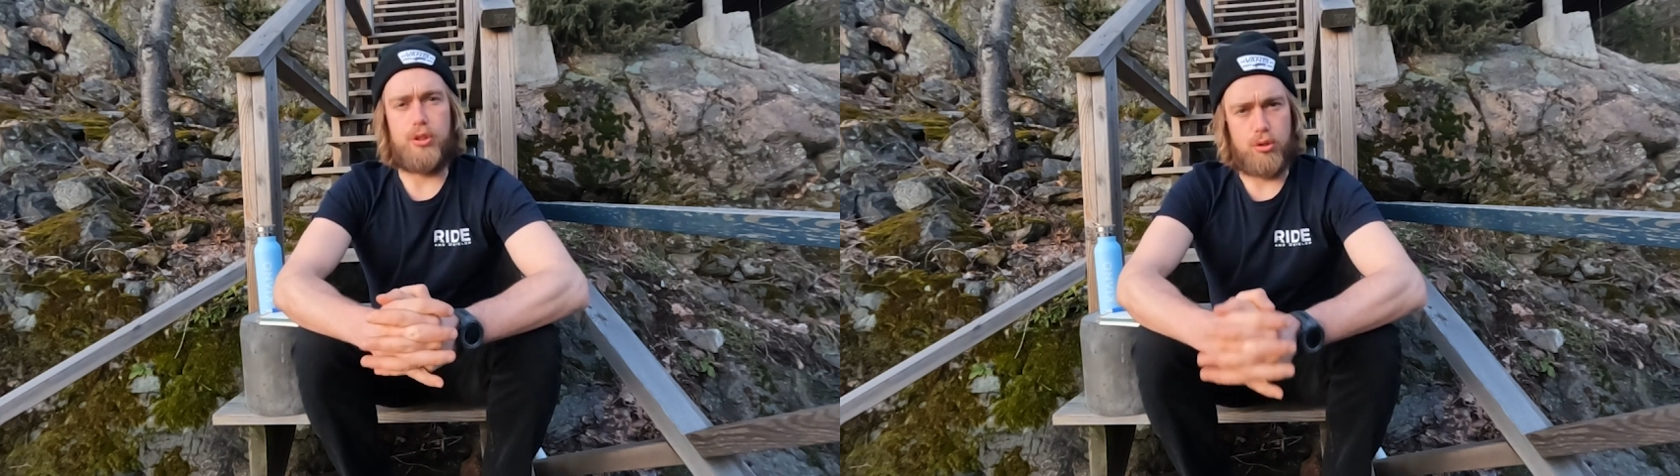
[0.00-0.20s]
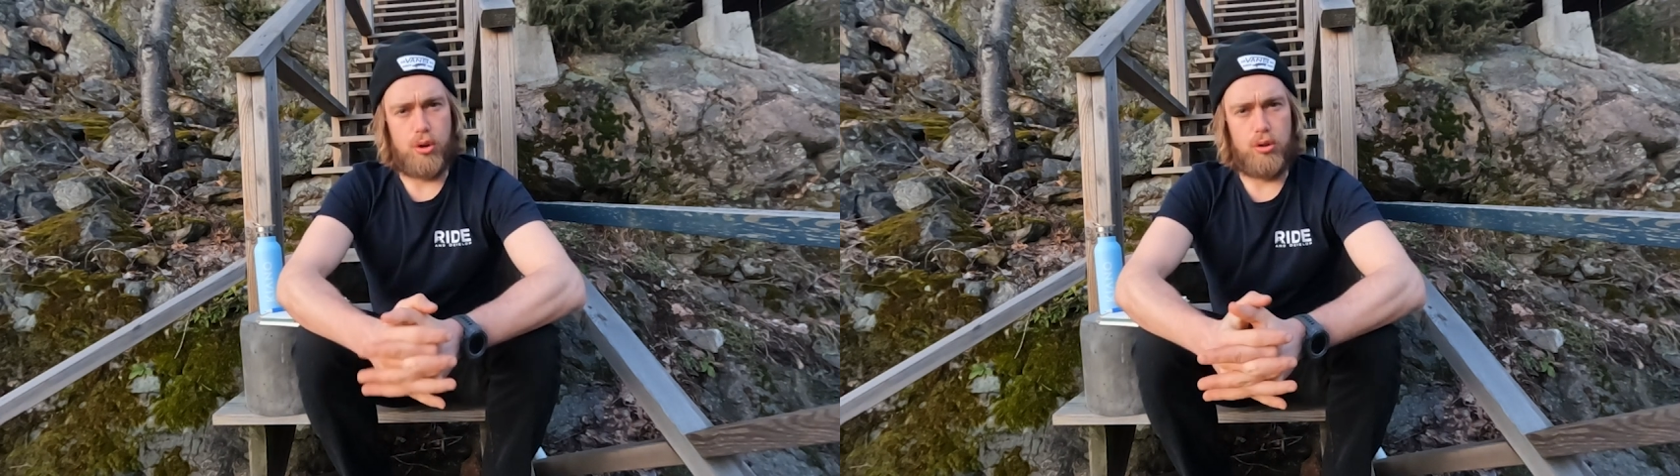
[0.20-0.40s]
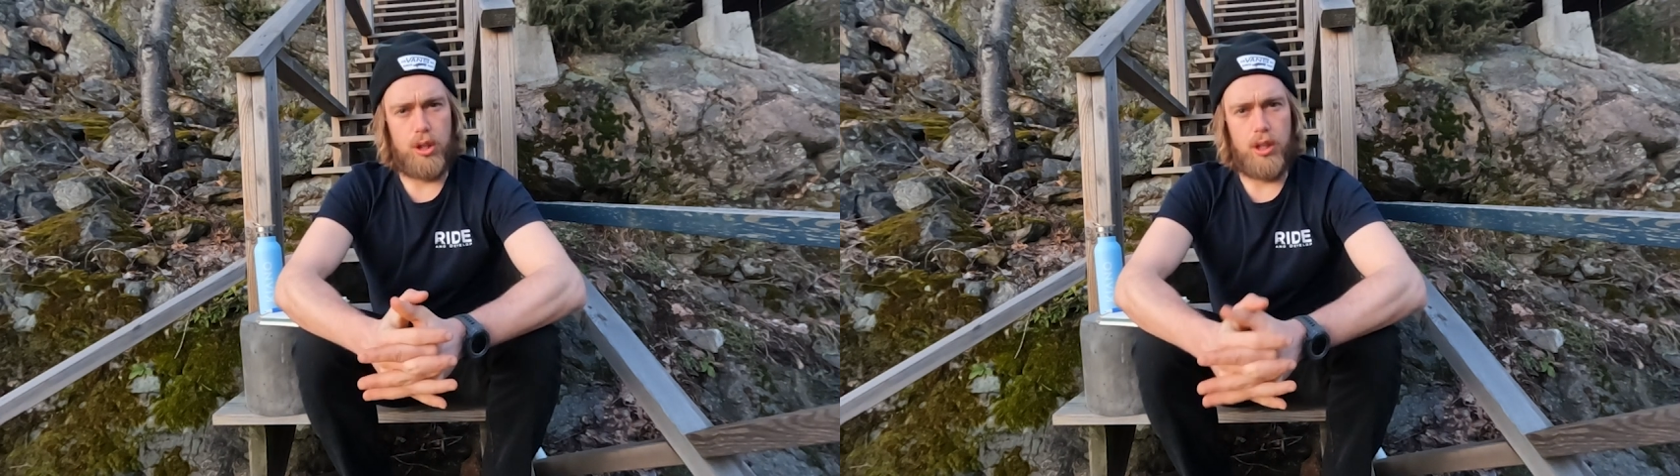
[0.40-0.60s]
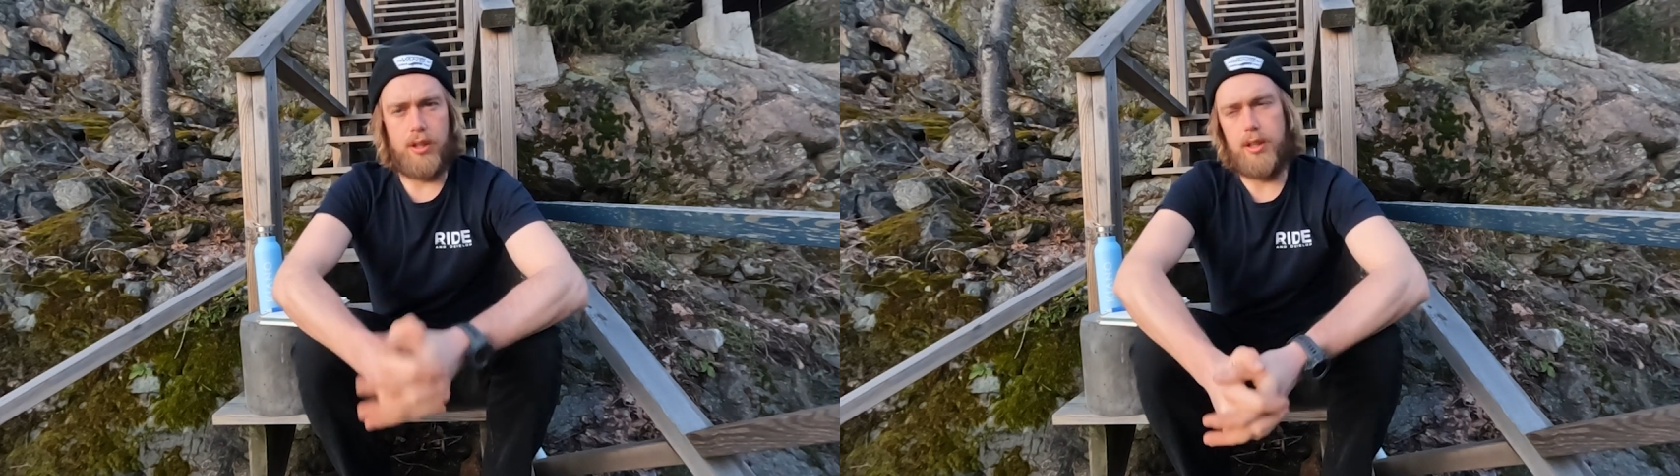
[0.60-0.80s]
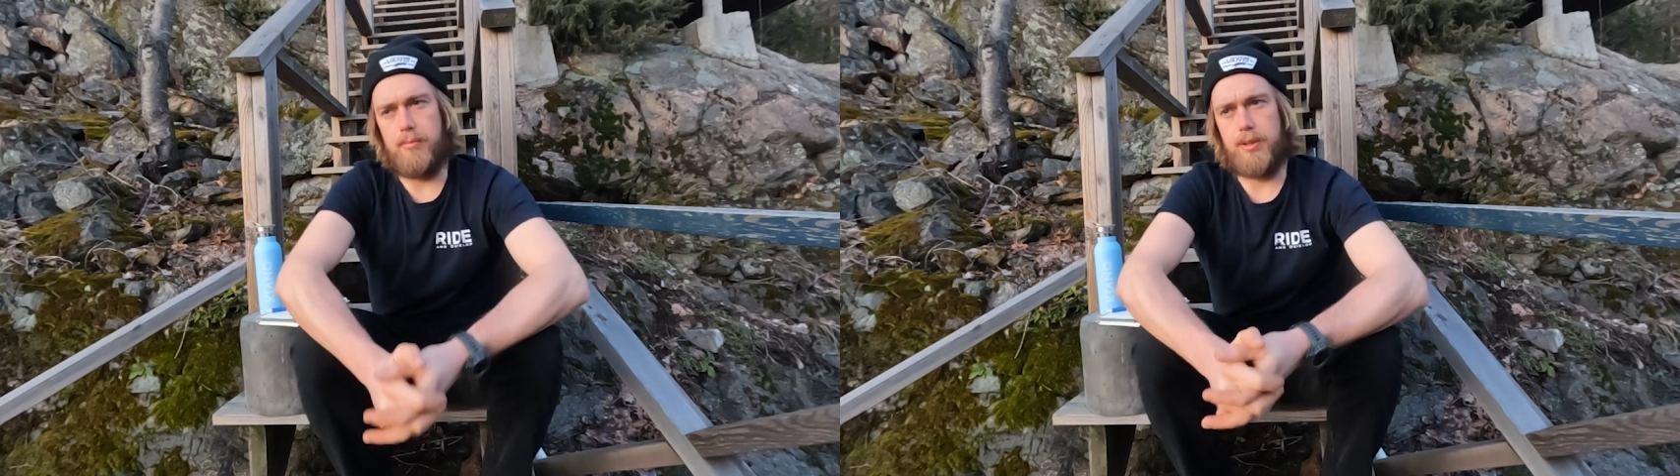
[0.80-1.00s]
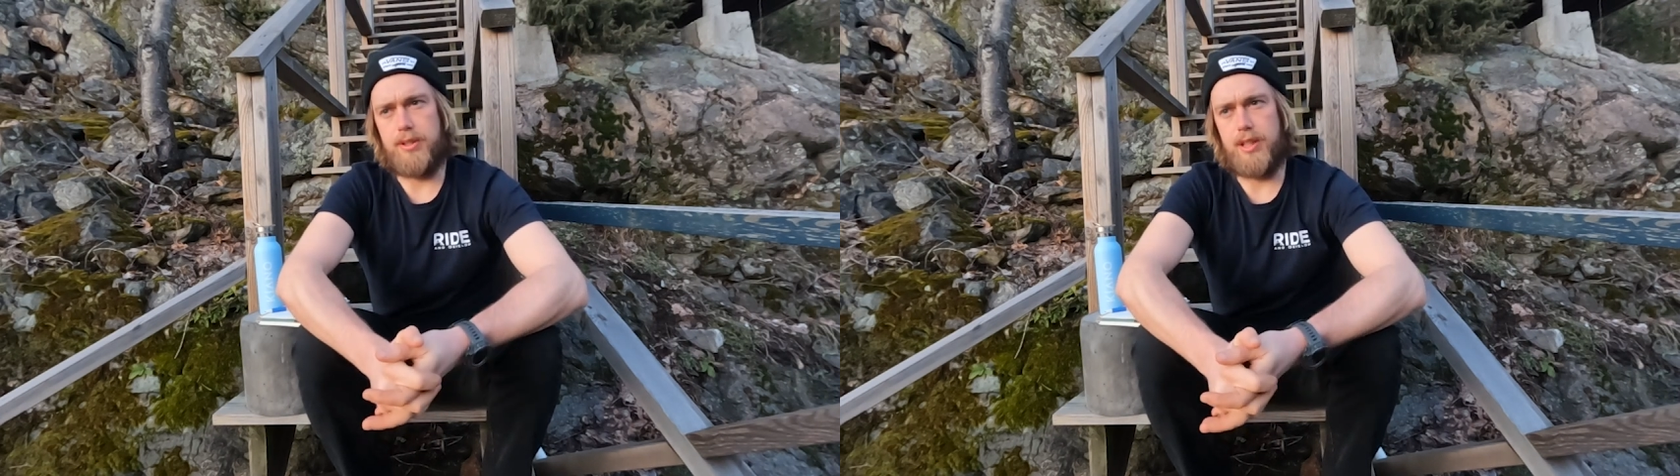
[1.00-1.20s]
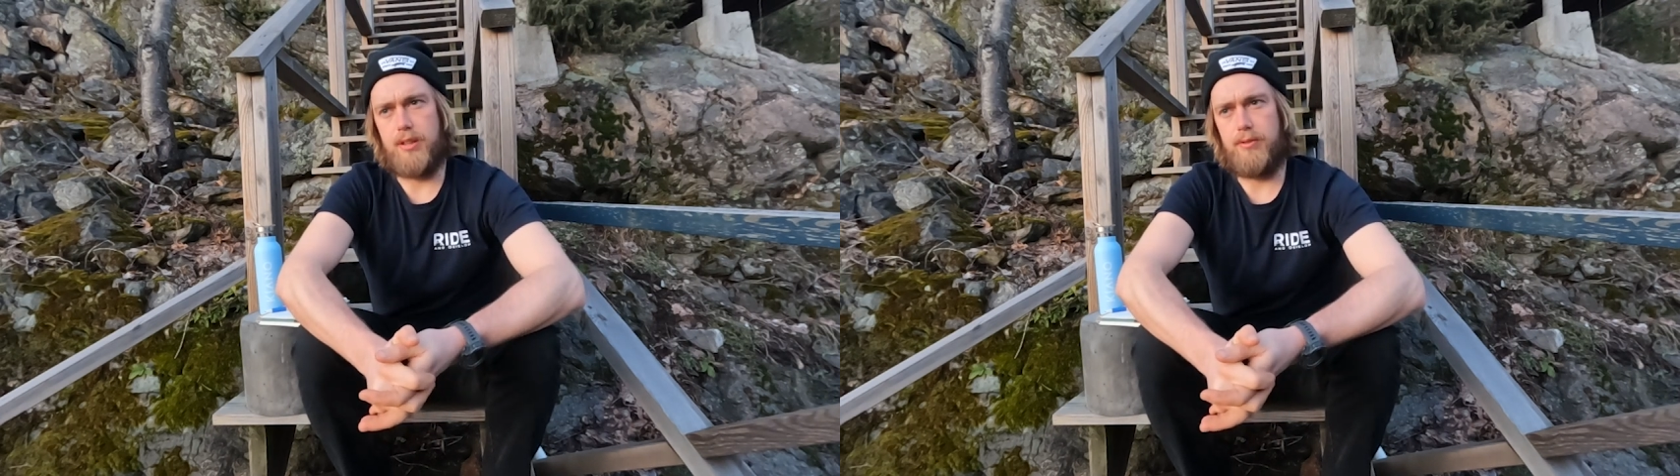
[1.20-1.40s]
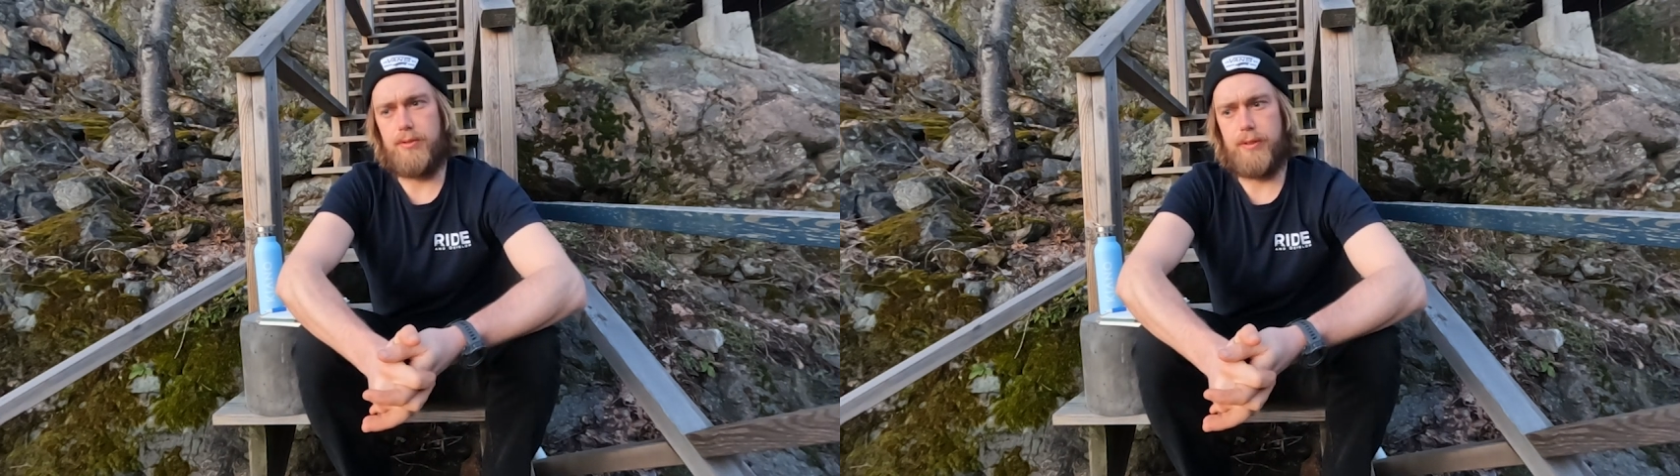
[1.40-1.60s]
stronger in
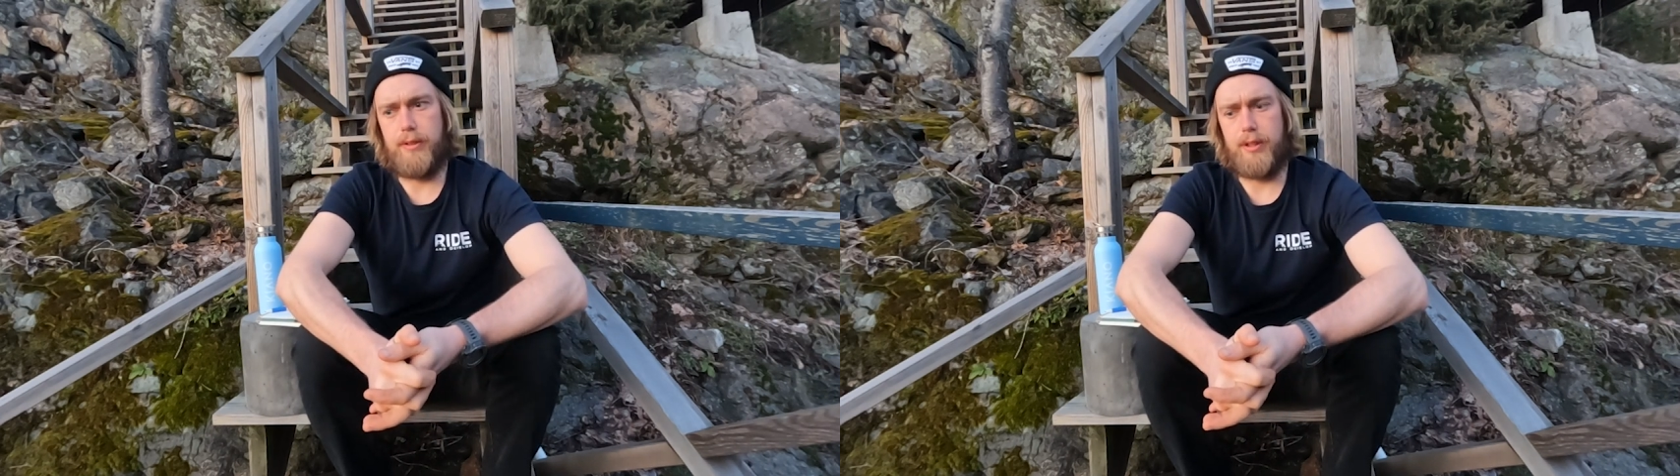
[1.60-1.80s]
myself,